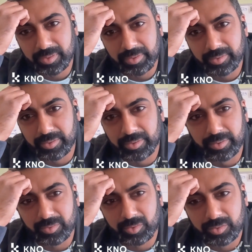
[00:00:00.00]

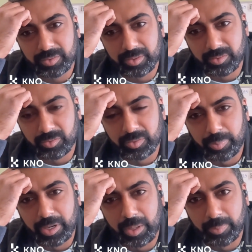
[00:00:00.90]
It's the
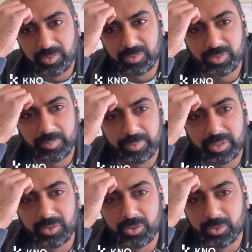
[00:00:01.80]
promise of
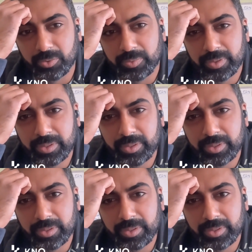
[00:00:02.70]
something new